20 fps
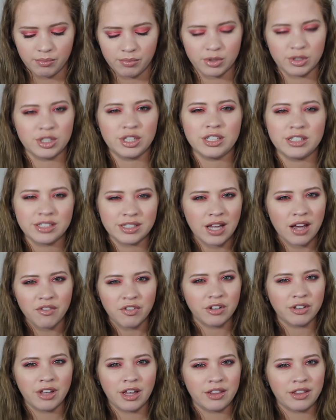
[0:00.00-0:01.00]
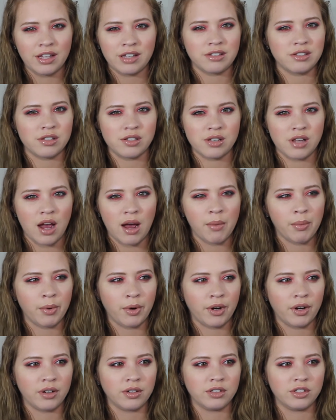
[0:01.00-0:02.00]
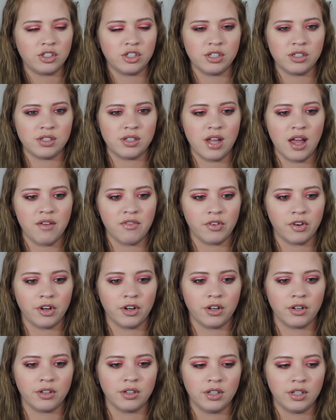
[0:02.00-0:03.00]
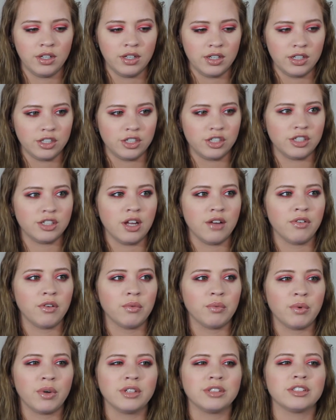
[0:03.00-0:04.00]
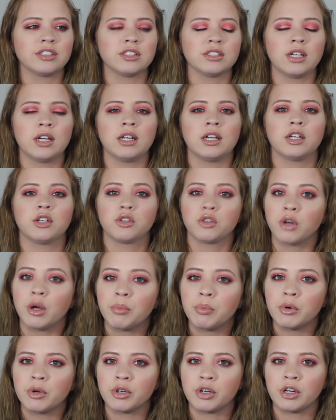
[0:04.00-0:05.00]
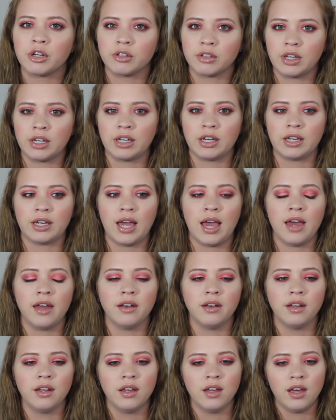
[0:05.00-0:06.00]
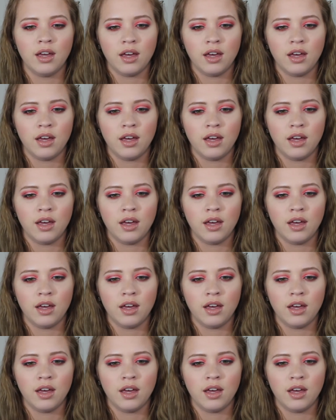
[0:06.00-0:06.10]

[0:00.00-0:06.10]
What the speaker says: But she's never let that stop her. She's never once let it cripple her like it can.